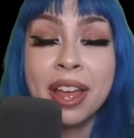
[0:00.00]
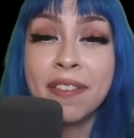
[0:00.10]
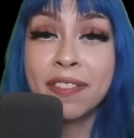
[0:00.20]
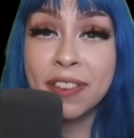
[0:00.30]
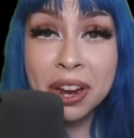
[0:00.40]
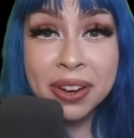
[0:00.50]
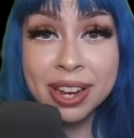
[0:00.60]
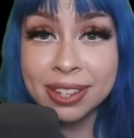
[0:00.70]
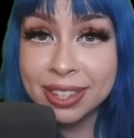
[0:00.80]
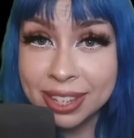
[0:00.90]
very
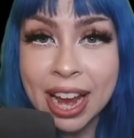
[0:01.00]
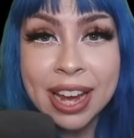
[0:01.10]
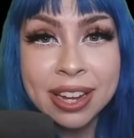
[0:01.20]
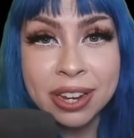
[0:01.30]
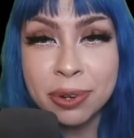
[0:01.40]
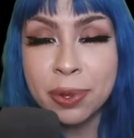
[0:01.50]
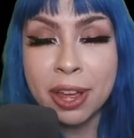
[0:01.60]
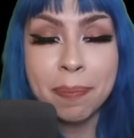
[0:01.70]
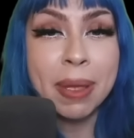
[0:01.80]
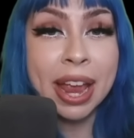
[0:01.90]
insane to do
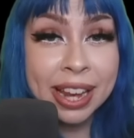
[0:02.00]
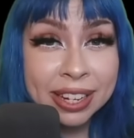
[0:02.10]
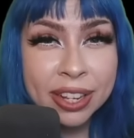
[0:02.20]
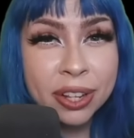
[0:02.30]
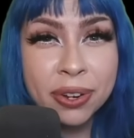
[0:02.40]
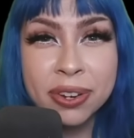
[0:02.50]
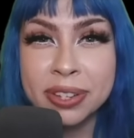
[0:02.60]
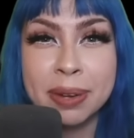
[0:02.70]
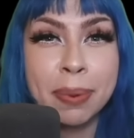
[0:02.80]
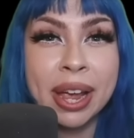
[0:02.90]
without painkillers
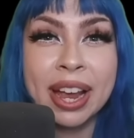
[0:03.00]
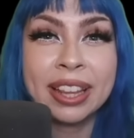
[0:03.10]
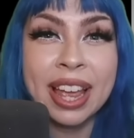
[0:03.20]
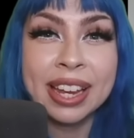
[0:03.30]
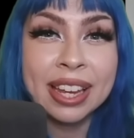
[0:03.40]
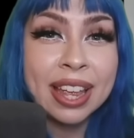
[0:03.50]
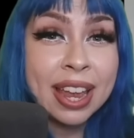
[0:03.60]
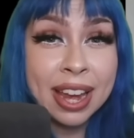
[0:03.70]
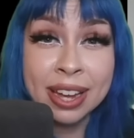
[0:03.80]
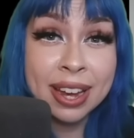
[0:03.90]
and by like
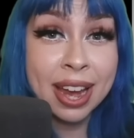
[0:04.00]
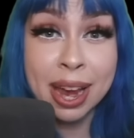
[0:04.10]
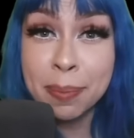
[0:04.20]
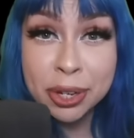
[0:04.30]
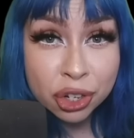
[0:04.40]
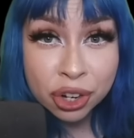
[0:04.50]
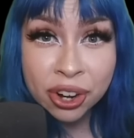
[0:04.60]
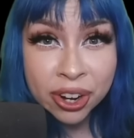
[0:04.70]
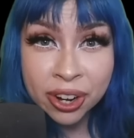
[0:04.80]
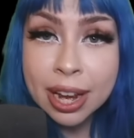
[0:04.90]
an amateur.